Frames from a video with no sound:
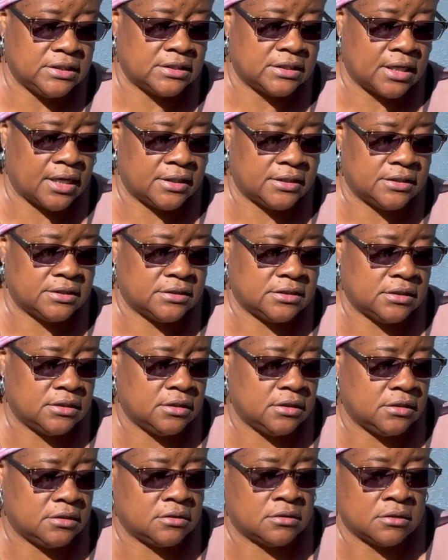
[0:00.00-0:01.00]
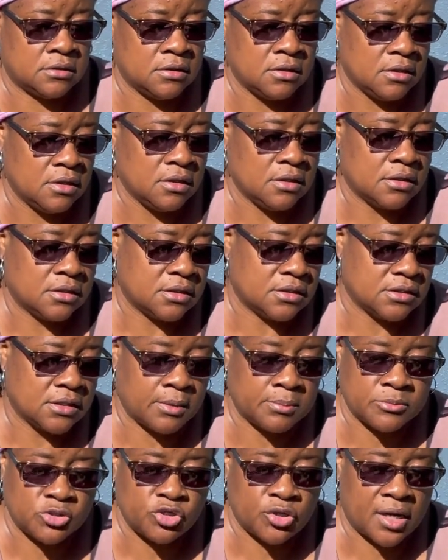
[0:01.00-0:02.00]
tiny seeds, because
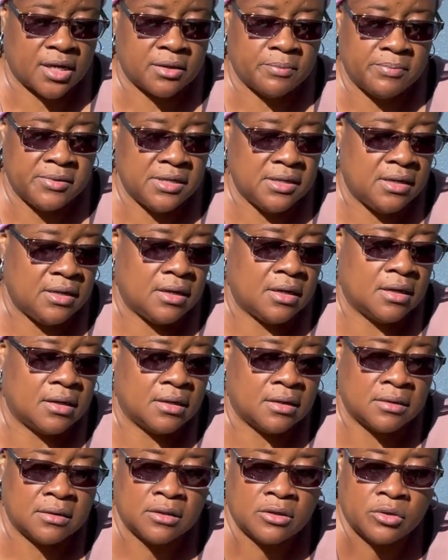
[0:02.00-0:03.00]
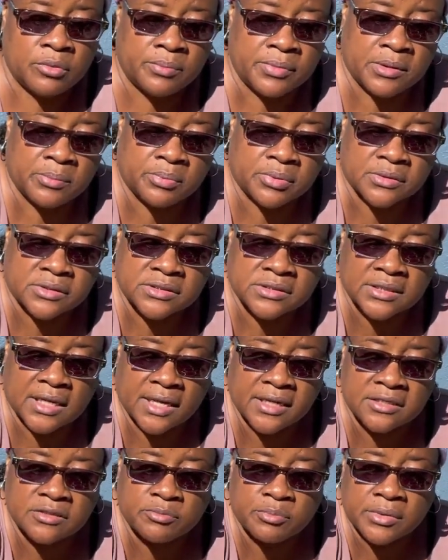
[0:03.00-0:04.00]
I'm trying to be a little bit
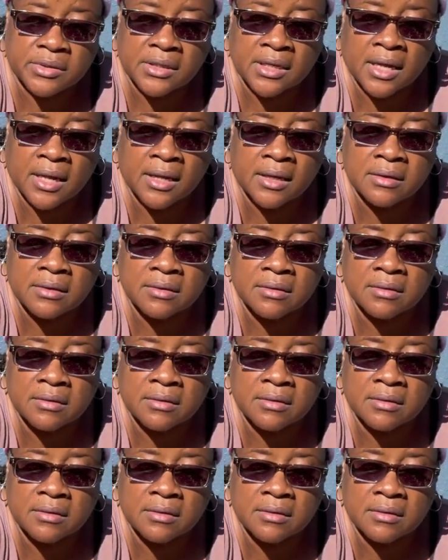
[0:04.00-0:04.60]
precise, but not,